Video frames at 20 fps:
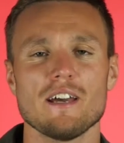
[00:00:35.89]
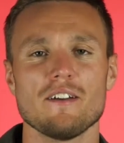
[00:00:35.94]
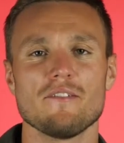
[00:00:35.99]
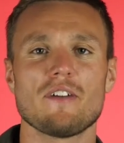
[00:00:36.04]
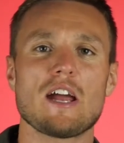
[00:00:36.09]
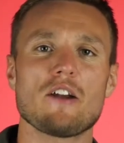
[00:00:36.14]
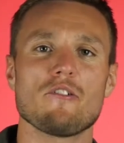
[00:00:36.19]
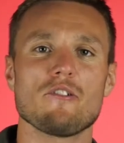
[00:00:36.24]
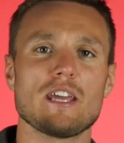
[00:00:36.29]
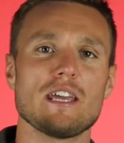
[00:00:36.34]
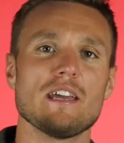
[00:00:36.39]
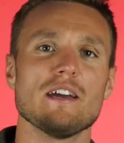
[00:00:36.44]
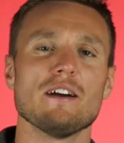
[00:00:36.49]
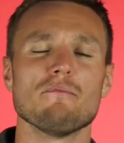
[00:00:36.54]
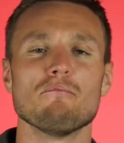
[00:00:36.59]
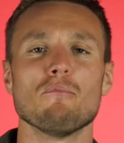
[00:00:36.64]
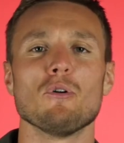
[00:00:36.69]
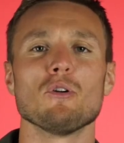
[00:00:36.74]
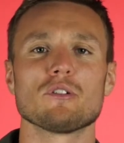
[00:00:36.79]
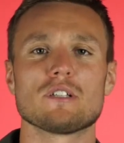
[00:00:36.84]
Very
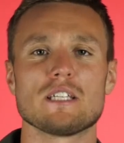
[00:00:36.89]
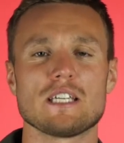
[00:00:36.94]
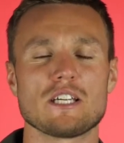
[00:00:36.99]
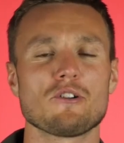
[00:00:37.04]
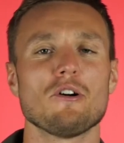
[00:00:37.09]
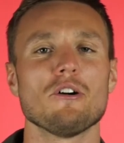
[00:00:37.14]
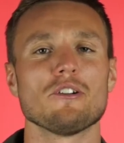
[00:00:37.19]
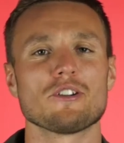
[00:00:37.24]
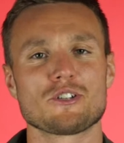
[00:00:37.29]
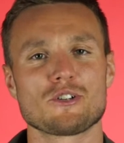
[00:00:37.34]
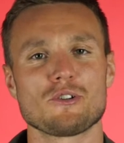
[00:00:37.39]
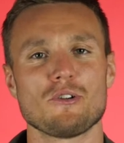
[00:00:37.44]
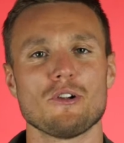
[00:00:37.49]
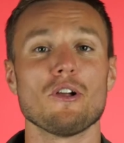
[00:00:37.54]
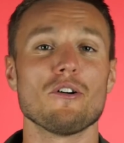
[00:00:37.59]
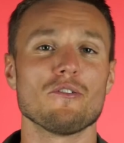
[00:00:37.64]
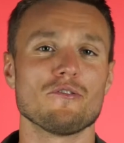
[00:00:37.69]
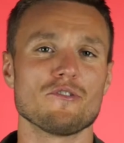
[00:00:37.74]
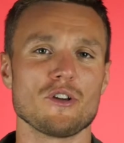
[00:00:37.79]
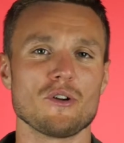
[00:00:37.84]
multicultural
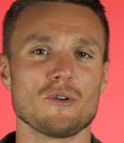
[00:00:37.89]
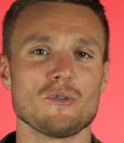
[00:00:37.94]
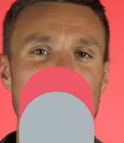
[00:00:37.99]
of you.